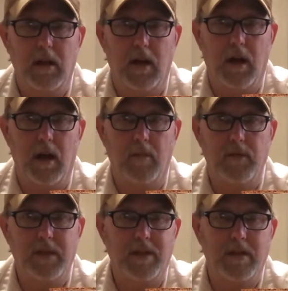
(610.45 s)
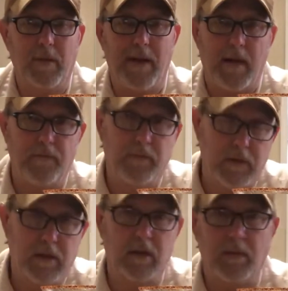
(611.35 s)
um, send some out.
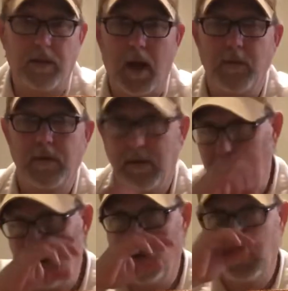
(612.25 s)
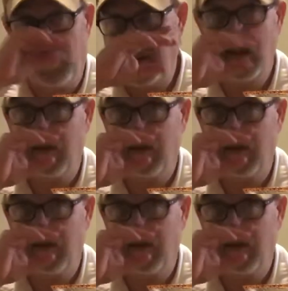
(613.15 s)
Sometimes, you know, some of these